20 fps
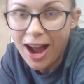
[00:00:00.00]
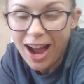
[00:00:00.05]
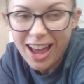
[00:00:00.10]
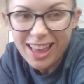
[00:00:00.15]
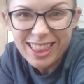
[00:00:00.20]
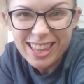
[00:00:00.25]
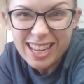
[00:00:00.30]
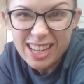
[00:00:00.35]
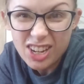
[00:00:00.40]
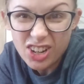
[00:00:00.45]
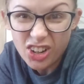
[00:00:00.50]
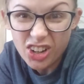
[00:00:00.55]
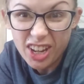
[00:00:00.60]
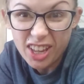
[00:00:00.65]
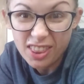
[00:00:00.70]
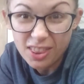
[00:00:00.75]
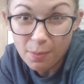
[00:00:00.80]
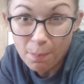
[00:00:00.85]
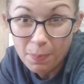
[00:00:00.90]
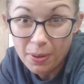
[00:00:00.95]
I think you're
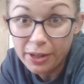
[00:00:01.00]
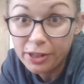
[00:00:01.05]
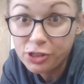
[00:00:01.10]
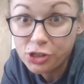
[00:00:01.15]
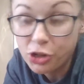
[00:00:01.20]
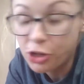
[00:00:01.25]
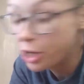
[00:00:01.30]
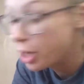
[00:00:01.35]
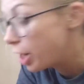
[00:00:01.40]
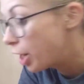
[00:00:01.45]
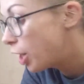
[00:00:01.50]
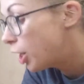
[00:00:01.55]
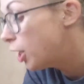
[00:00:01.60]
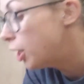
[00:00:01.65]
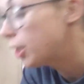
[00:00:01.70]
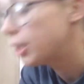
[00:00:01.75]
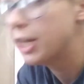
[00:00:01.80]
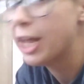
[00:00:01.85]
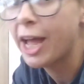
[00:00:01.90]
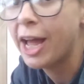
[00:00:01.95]
getting the picture here
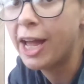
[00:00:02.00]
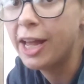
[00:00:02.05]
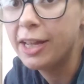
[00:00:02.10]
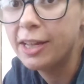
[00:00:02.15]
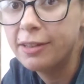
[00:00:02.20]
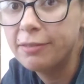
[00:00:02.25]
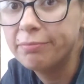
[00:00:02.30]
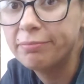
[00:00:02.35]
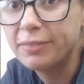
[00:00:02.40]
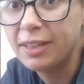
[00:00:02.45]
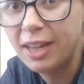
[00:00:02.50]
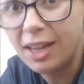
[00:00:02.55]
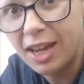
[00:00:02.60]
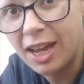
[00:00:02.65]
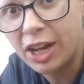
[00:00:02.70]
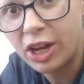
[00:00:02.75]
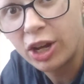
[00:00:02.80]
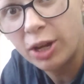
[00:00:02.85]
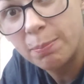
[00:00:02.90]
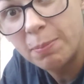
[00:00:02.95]
that
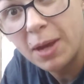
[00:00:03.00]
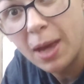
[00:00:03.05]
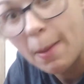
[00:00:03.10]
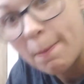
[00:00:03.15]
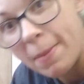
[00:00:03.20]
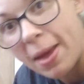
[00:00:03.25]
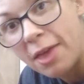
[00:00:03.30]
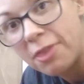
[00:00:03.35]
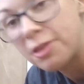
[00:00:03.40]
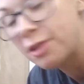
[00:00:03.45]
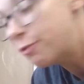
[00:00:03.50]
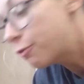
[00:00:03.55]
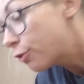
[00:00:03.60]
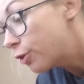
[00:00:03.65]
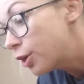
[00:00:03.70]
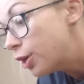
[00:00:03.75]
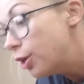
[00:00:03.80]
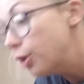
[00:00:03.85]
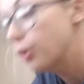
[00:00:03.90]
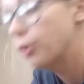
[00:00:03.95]
it could be a method for
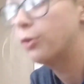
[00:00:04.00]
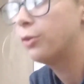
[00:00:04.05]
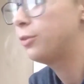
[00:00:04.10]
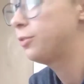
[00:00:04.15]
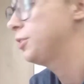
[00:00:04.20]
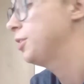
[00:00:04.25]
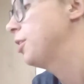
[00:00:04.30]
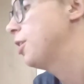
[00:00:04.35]
you. You